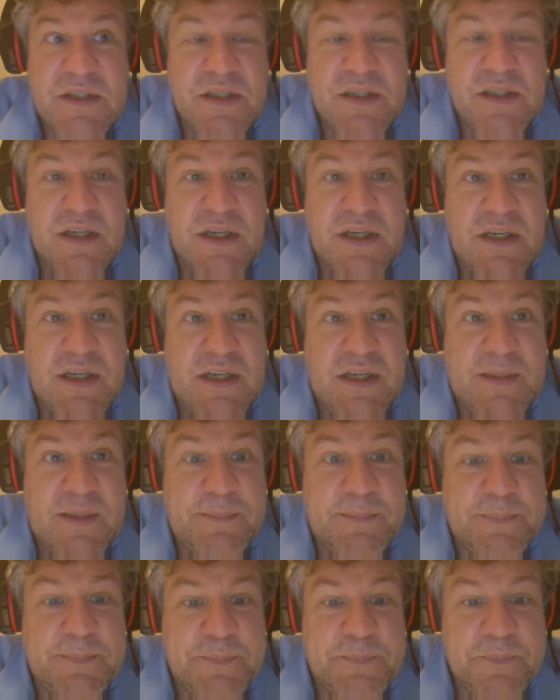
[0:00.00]
um,
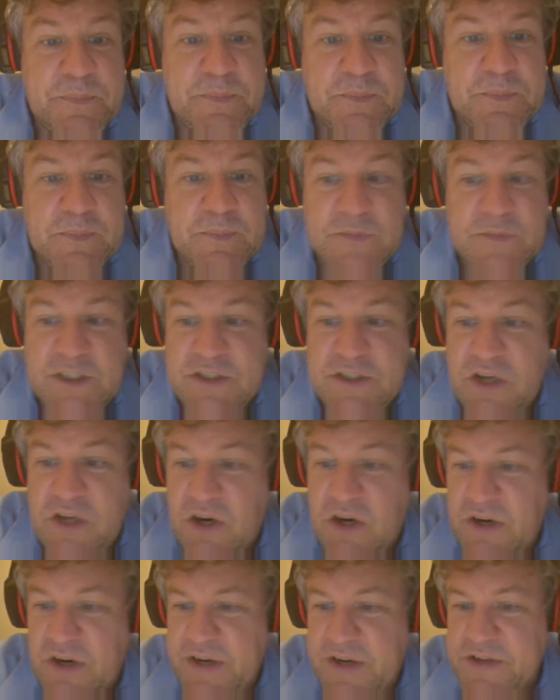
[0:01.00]
is
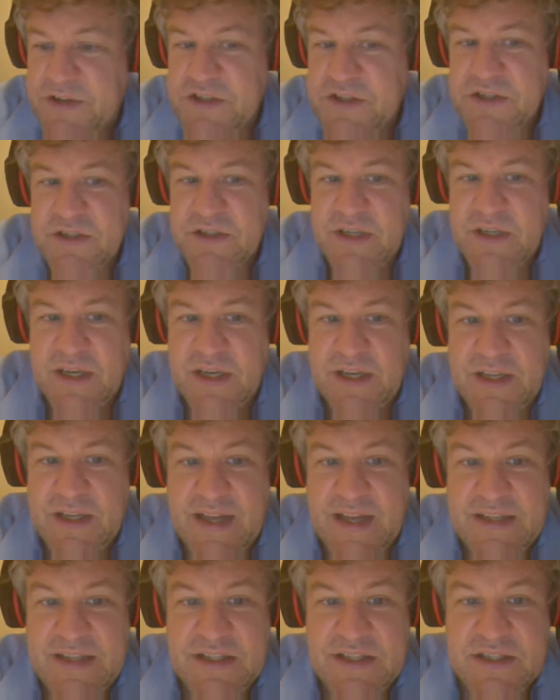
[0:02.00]
carnage, and
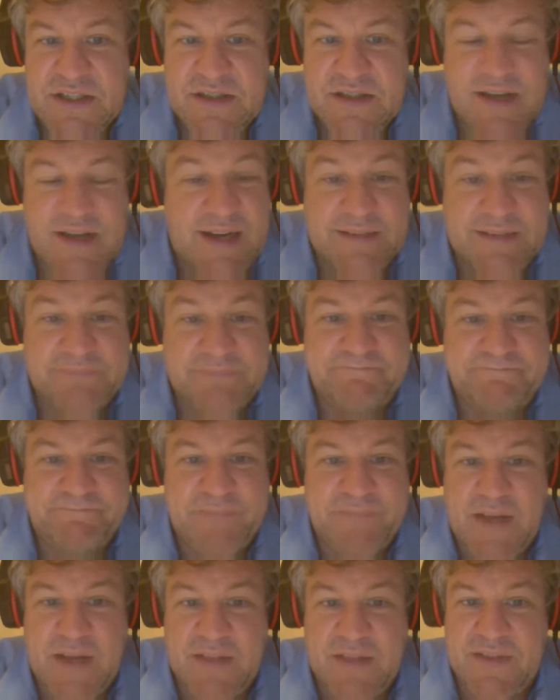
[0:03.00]
it's a
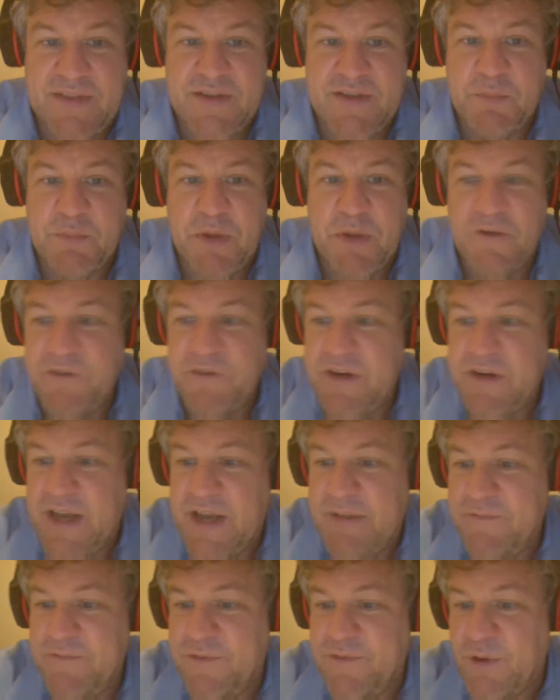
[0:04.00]
perfect name
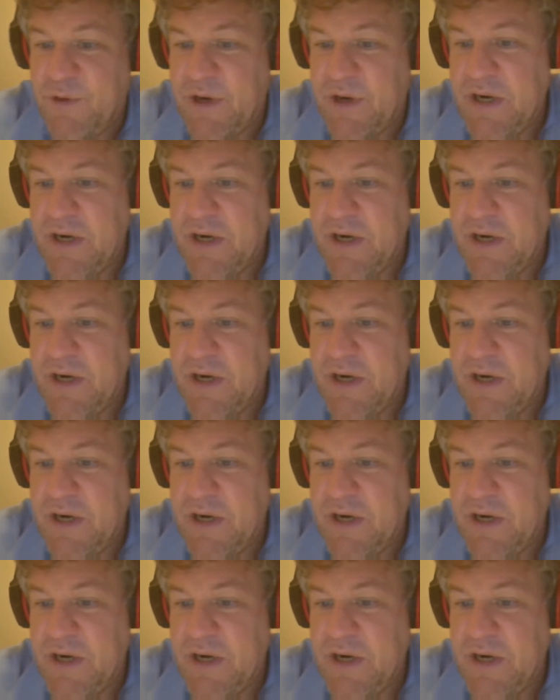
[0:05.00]
for it.